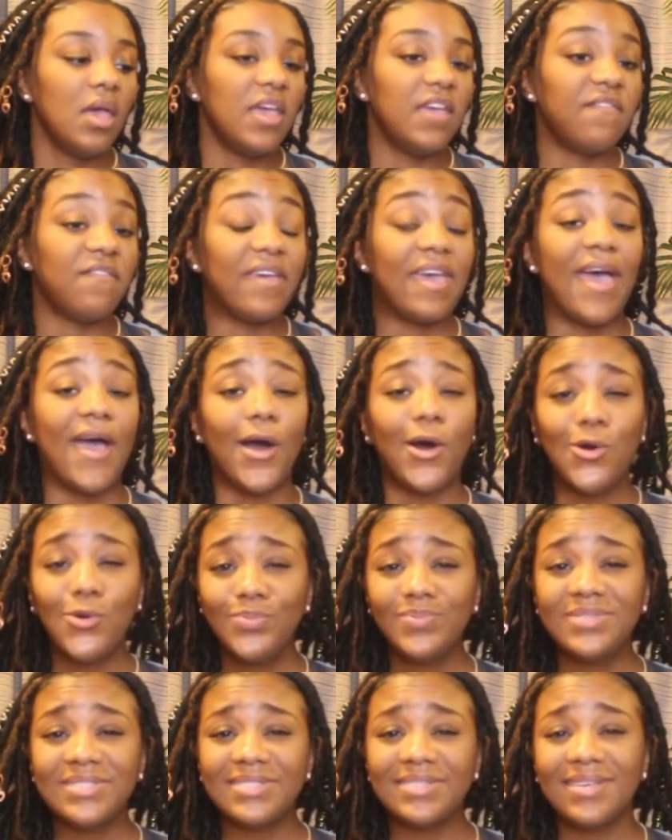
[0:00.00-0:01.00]
If it
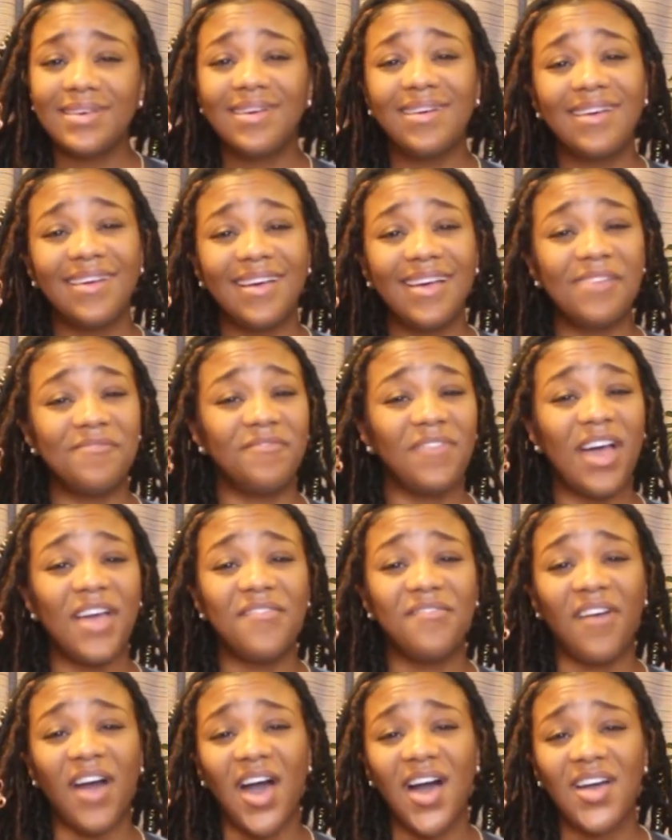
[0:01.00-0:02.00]
helps, I'm
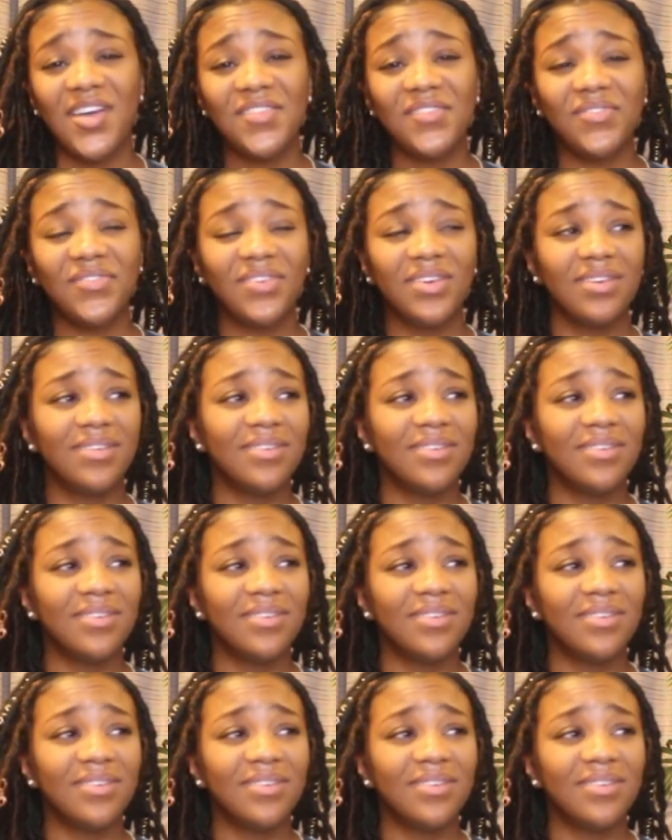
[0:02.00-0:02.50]
5'5".